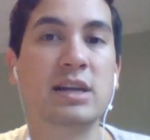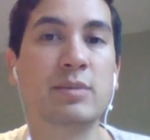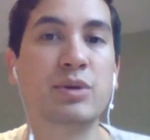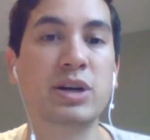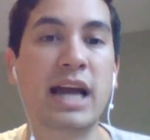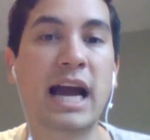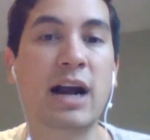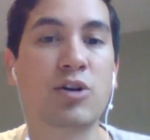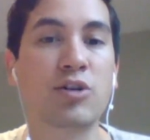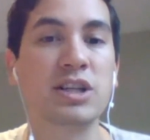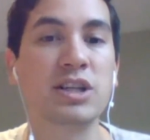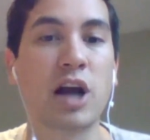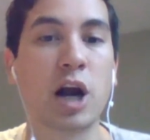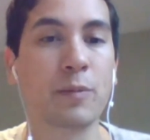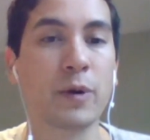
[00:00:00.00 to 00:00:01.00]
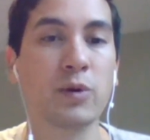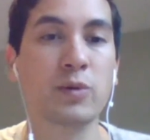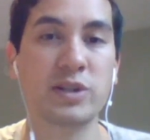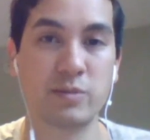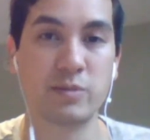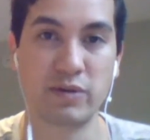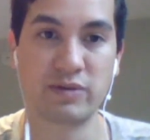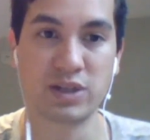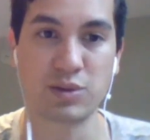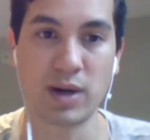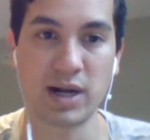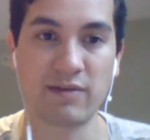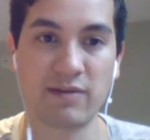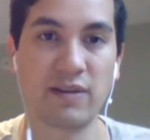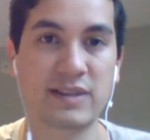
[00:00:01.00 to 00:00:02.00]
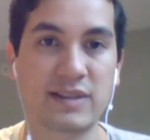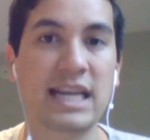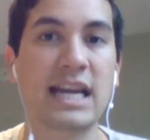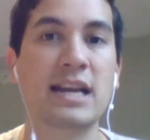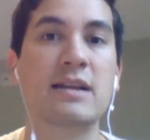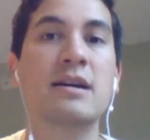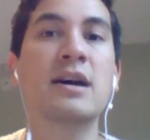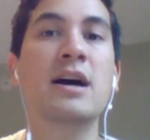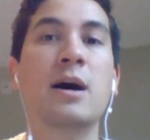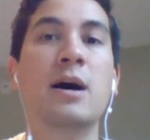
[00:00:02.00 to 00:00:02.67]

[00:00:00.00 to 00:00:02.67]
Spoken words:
similar to how Chris Harper was moved in 2015.